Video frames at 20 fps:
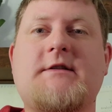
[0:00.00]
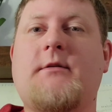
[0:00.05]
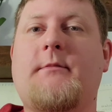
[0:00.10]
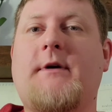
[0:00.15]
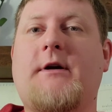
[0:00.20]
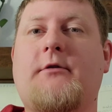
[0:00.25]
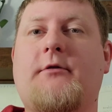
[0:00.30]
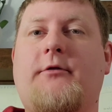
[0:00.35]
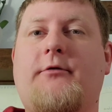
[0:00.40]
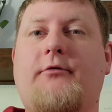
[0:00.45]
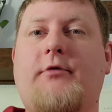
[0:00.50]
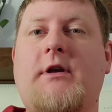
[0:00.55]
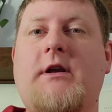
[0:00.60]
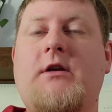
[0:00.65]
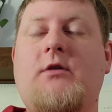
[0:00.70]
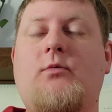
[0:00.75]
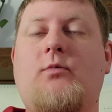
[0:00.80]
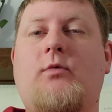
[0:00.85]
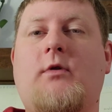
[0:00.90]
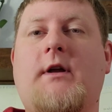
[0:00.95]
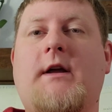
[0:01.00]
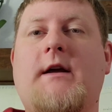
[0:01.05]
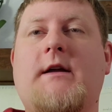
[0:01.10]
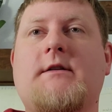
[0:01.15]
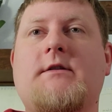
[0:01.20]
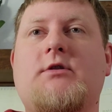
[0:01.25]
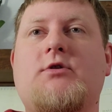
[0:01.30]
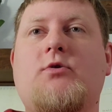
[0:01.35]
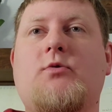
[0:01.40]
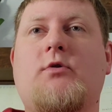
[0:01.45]
Model 3 will
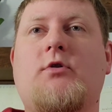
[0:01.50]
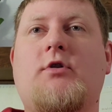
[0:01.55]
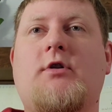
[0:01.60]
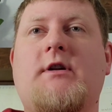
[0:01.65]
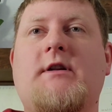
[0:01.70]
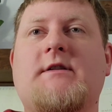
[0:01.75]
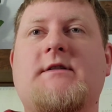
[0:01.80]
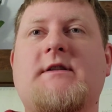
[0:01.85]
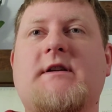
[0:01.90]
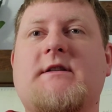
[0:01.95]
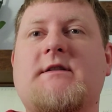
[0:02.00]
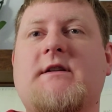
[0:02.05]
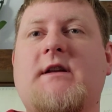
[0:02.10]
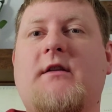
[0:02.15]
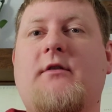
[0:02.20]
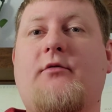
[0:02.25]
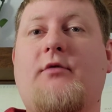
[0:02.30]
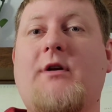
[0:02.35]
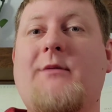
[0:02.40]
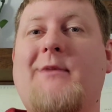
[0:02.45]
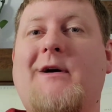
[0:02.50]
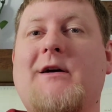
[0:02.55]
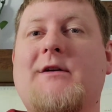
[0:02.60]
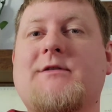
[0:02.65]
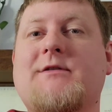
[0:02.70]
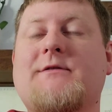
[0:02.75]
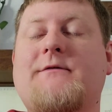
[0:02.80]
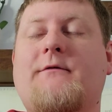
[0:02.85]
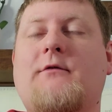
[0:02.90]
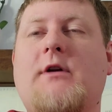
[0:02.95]
get 263
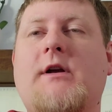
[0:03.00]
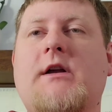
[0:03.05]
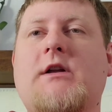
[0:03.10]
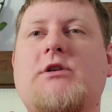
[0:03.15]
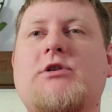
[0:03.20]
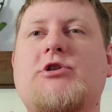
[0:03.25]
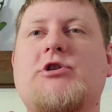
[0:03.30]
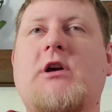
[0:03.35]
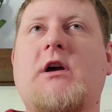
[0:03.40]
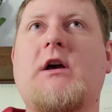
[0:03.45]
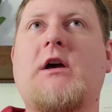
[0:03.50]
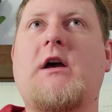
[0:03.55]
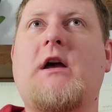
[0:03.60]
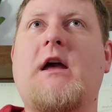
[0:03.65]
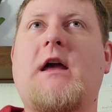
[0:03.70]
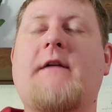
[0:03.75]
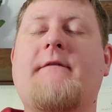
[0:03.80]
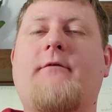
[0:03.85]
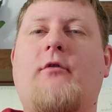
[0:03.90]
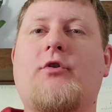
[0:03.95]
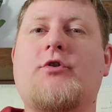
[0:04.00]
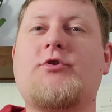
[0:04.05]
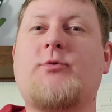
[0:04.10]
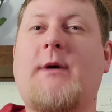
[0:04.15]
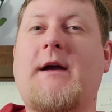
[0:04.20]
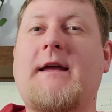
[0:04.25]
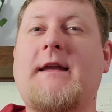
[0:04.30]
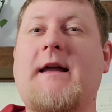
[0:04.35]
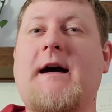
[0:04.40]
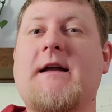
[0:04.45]
miles of range. A
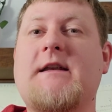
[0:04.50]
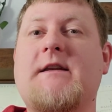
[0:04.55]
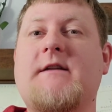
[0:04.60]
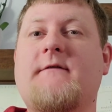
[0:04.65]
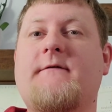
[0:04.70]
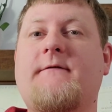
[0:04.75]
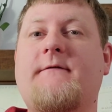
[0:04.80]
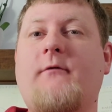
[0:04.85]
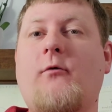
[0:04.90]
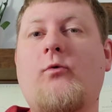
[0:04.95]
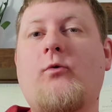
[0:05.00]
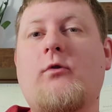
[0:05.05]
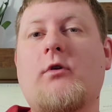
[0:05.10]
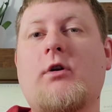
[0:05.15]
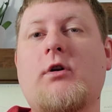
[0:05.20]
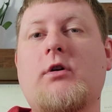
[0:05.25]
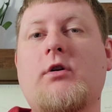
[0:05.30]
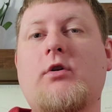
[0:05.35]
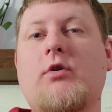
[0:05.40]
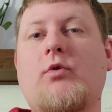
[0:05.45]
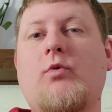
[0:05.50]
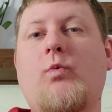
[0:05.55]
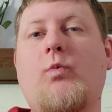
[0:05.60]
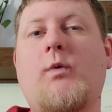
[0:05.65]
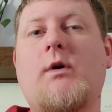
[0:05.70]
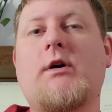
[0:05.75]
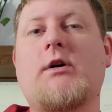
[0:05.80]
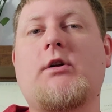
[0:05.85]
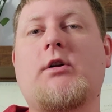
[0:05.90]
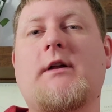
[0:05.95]
Volkswagen ID4
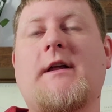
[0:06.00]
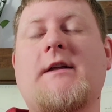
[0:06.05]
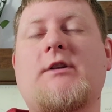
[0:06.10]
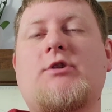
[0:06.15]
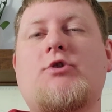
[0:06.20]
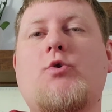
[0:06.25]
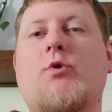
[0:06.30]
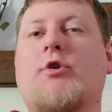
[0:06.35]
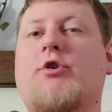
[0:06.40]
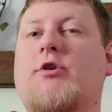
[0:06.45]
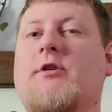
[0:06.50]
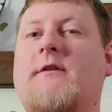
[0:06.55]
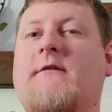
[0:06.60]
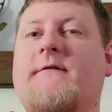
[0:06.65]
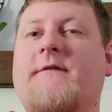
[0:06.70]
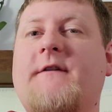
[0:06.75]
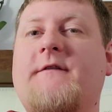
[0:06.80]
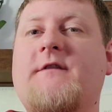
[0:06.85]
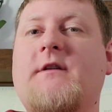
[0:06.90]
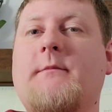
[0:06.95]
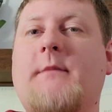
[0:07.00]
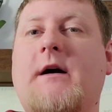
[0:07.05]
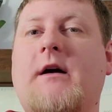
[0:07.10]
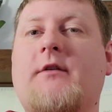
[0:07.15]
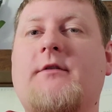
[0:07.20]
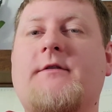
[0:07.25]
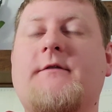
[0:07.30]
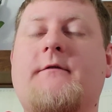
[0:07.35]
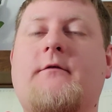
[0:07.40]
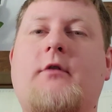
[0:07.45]
will get 250
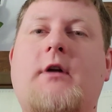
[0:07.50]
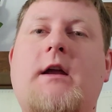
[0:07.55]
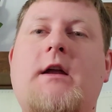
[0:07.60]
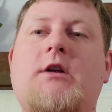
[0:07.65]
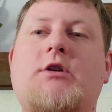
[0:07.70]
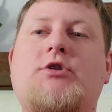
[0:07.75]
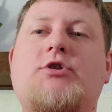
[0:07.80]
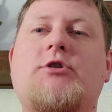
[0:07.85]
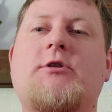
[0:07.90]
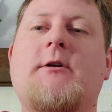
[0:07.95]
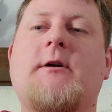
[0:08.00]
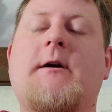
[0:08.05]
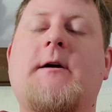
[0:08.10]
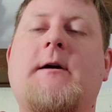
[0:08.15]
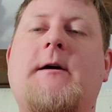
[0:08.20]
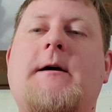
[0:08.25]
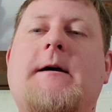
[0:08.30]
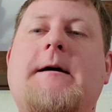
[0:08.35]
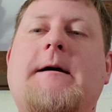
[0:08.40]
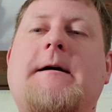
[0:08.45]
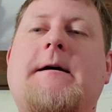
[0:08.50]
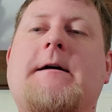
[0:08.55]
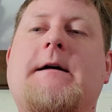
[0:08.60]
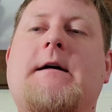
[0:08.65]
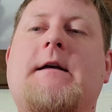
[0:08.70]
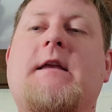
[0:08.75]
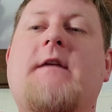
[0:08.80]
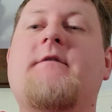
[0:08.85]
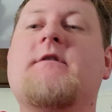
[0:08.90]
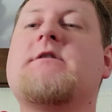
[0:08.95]
miles of range.
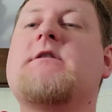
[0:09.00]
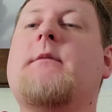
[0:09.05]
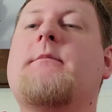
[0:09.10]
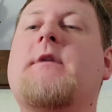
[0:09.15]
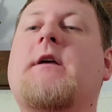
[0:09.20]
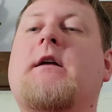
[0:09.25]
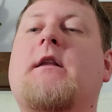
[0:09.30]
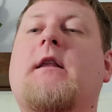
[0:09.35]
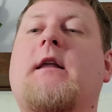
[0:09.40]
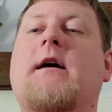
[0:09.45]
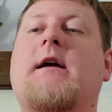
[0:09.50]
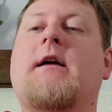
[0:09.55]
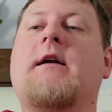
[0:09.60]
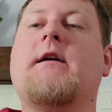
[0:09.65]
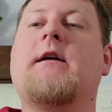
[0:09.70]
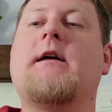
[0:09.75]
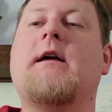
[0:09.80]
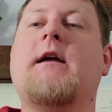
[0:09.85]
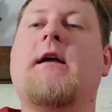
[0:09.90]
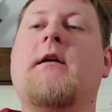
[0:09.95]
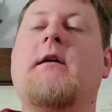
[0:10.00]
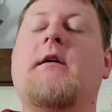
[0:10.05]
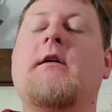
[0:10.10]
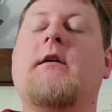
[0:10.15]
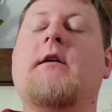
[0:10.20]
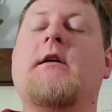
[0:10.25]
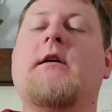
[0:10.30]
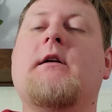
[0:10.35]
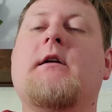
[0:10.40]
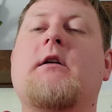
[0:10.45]
Even something like a
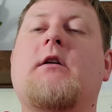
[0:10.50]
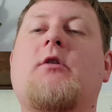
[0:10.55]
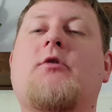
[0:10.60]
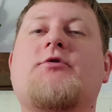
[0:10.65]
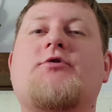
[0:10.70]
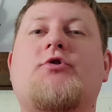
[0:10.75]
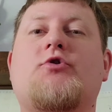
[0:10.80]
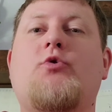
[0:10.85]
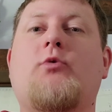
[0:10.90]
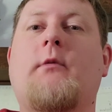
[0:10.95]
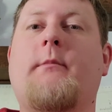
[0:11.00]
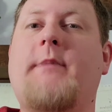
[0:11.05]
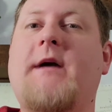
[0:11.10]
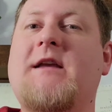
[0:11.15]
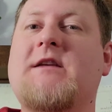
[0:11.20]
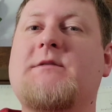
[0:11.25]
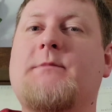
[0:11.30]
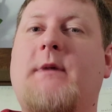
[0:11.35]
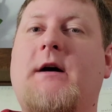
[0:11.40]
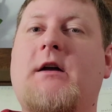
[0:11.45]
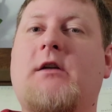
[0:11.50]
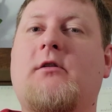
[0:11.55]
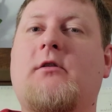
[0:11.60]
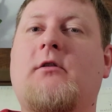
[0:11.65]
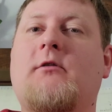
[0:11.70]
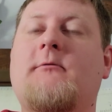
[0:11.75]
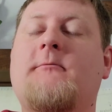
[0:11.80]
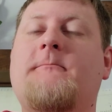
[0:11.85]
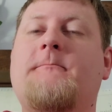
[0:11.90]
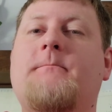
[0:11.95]
closer to a base
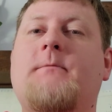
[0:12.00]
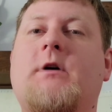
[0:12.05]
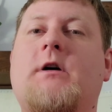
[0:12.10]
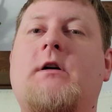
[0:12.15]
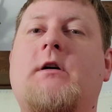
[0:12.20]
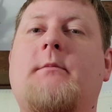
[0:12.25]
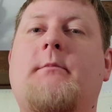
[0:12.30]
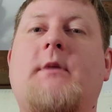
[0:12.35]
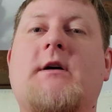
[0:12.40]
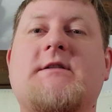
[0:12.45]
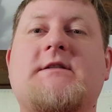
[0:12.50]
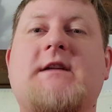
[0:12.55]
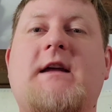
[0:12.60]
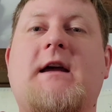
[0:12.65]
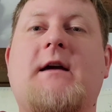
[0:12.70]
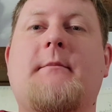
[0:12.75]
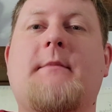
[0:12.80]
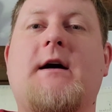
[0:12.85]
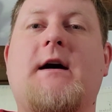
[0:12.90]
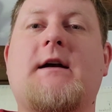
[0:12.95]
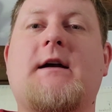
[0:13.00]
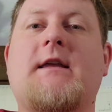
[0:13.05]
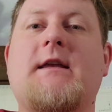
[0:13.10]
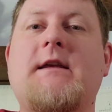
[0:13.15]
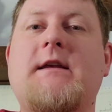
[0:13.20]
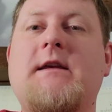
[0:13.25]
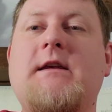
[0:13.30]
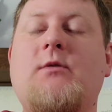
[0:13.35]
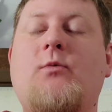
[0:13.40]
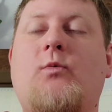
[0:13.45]
model Mustang
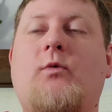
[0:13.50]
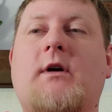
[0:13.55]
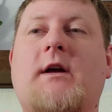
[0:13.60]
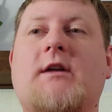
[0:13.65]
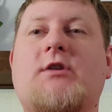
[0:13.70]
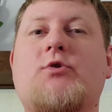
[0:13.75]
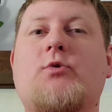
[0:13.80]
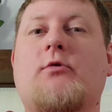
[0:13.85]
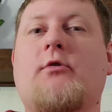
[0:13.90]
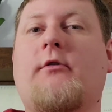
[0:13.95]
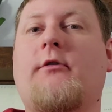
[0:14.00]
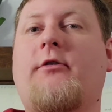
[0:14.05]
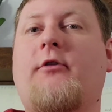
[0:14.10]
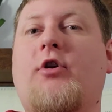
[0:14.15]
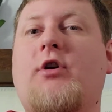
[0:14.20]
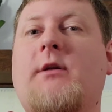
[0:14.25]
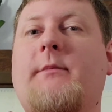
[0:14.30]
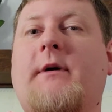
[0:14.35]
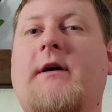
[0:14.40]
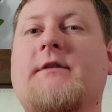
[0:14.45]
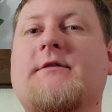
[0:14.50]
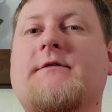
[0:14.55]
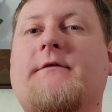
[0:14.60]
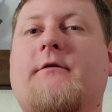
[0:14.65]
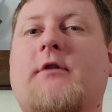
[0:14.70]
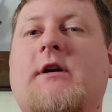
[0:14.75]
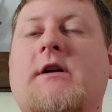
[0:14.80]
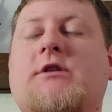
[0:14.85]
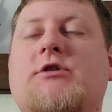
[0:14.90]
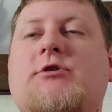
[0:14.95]
Mach-E will get 230 miles of
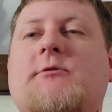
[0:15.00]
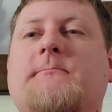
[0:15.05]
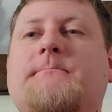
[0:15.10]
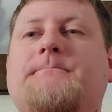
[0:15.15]
range.